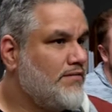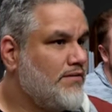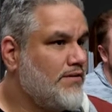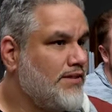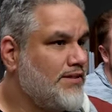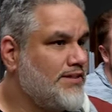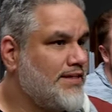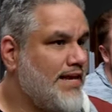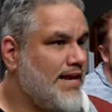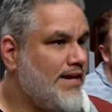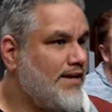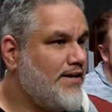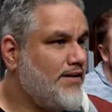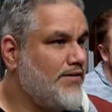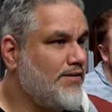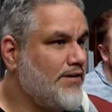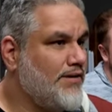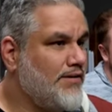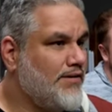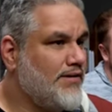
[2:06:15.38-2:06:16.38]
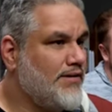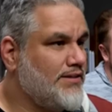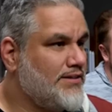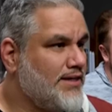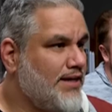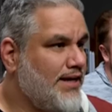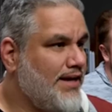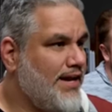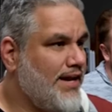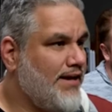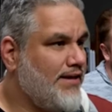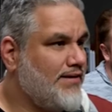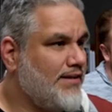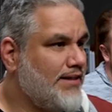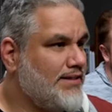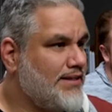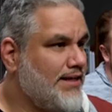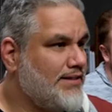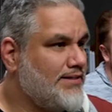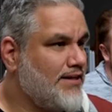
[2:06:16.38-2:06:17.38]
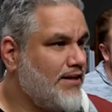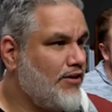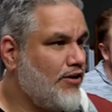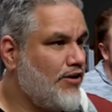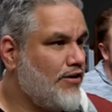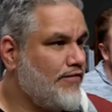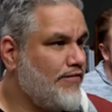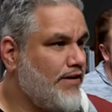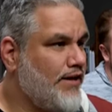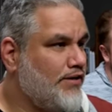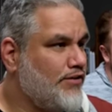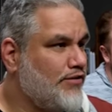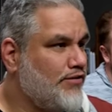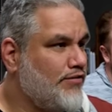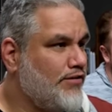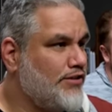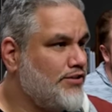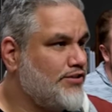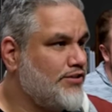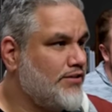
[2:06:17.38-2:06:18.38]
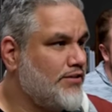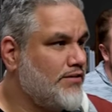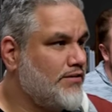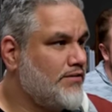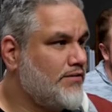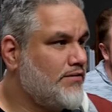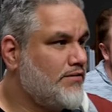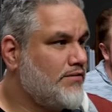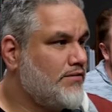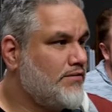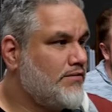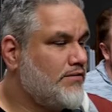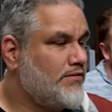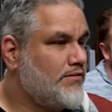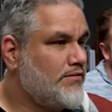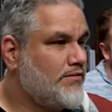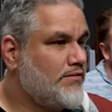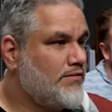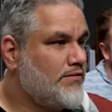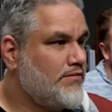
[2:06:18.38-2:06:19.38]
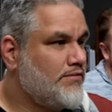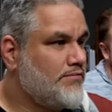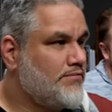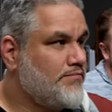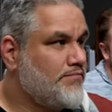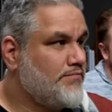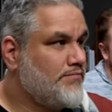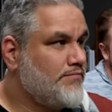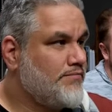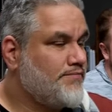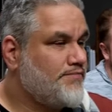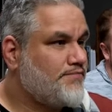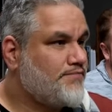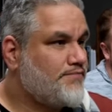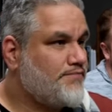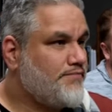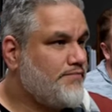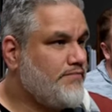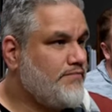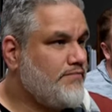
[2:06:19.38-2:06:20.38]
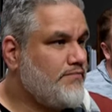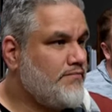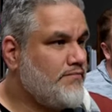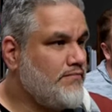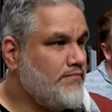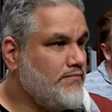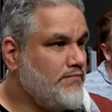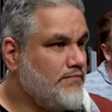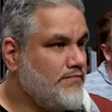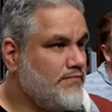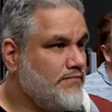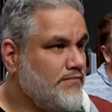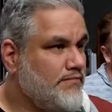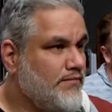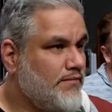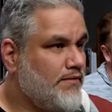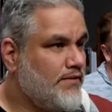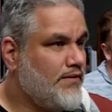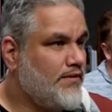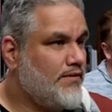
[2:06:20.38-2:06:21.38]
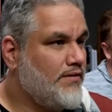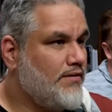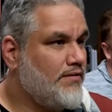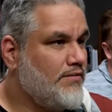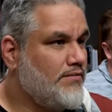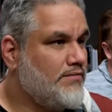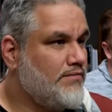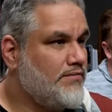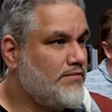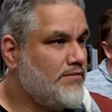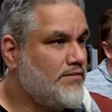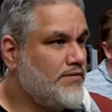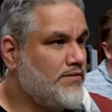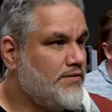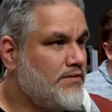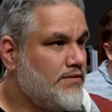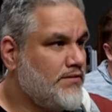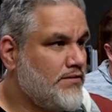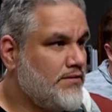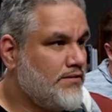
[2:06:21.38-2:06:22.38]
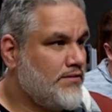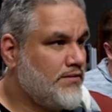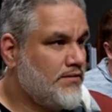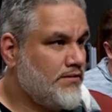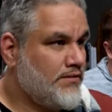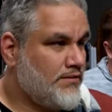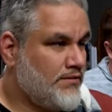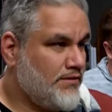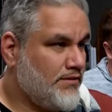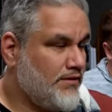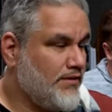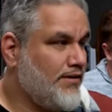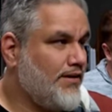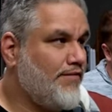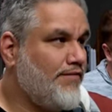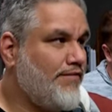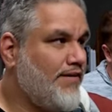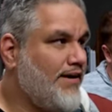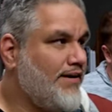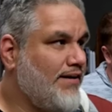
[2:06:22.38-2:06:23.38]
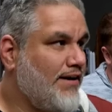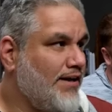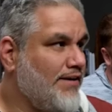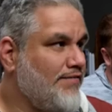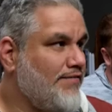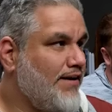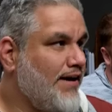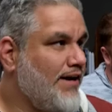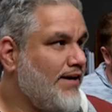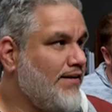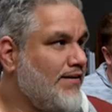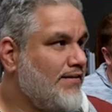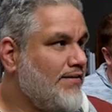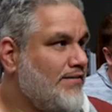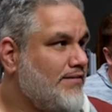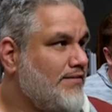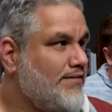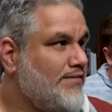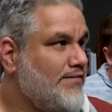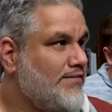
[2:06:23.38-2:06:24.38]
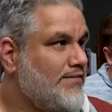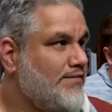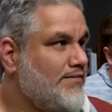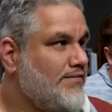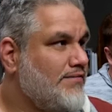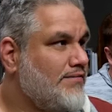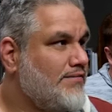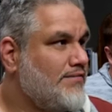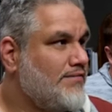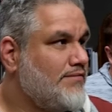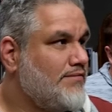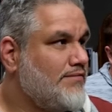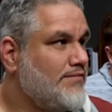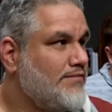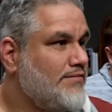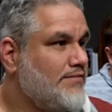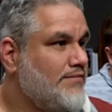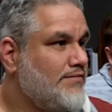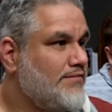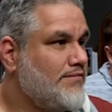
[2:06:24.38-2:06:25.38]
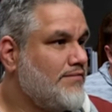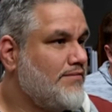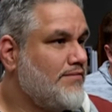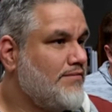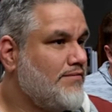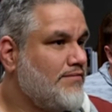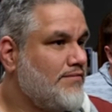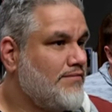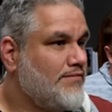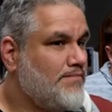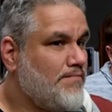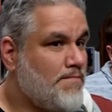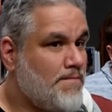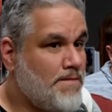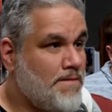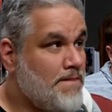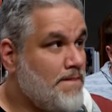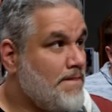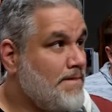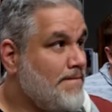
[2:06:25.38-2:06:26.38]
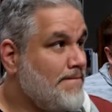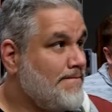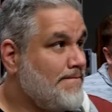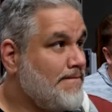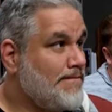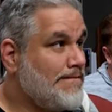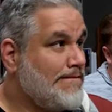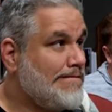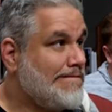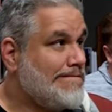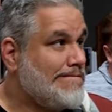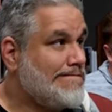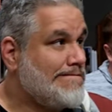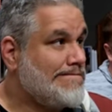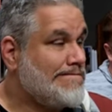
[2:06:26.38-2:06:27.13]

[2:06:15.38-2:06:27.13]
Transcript: This can't do it. This guy can't. That's exile artifact or creature. You know, they actually can't currently deal with it, and they don't have enough to kill us. They're gonna find life gain. Yeah, I mean they're gonna draw a